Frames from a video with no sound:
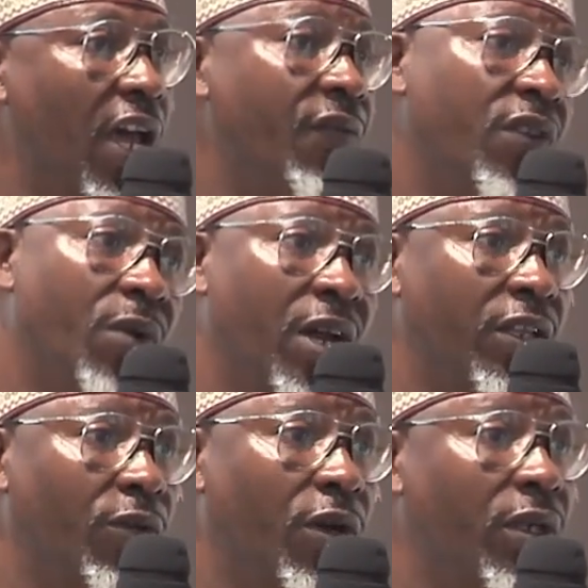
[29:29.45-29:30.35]

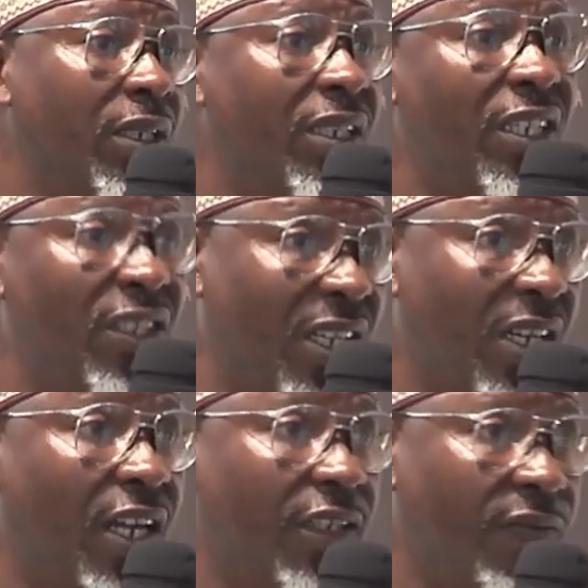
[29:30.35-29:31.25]
Everywhere in the world, they
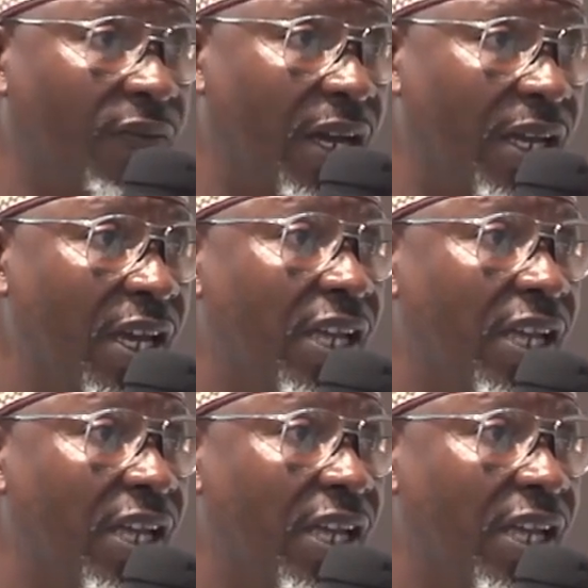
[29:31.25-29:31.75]
still classify.